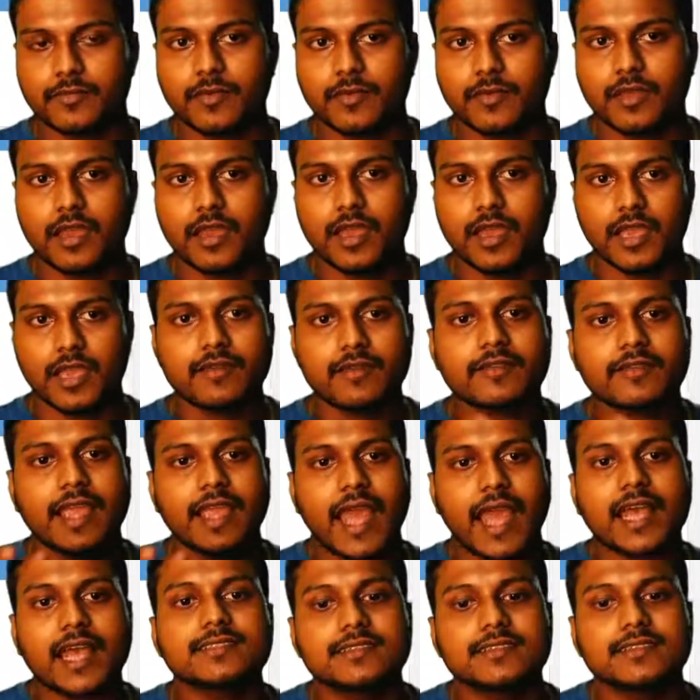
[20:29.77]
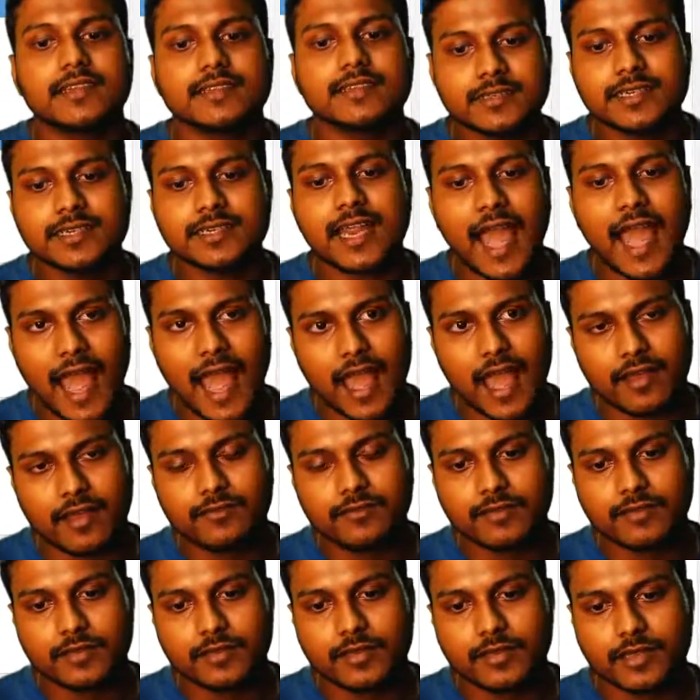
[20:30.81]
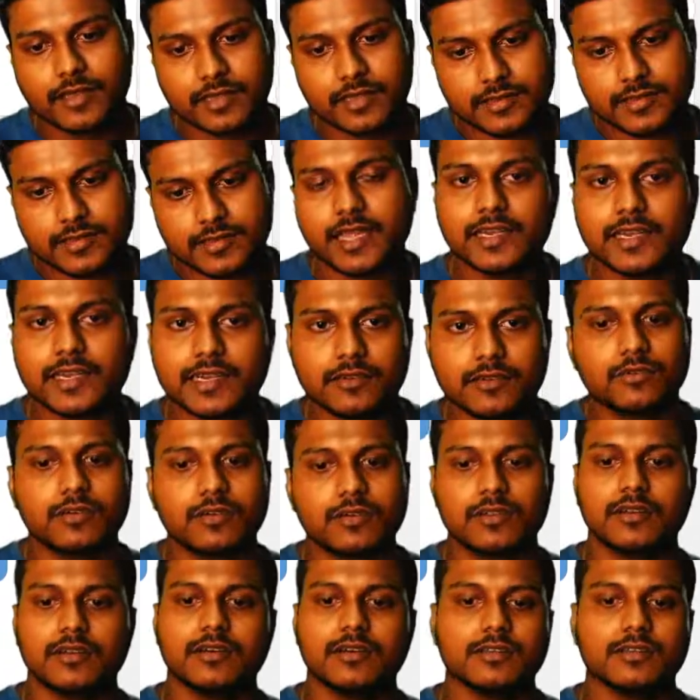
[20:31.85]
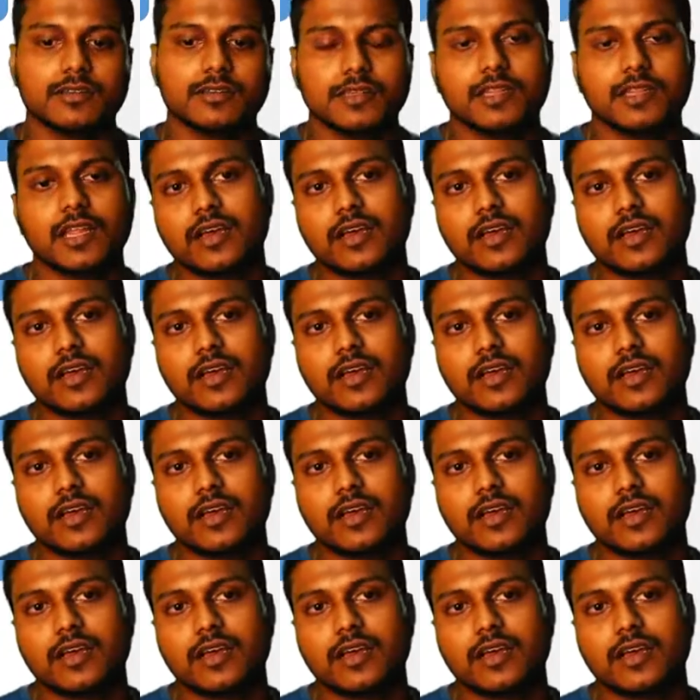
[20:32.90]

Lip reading: If cache doesn't have, then it would the